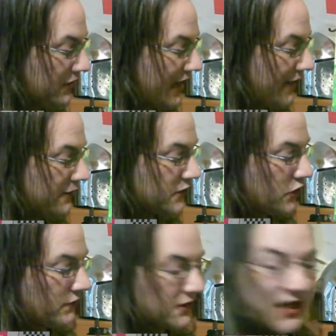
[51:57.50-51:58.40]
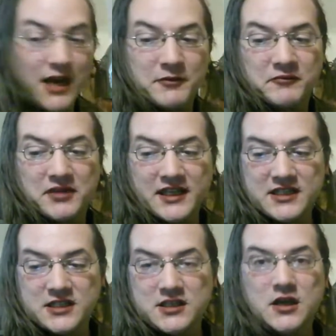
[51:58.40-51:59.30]
iris over top of
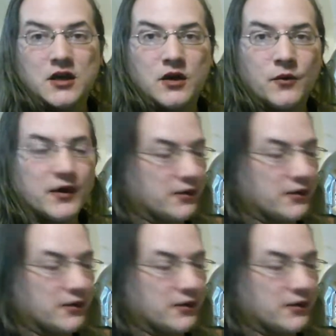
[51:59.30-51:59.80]
places where the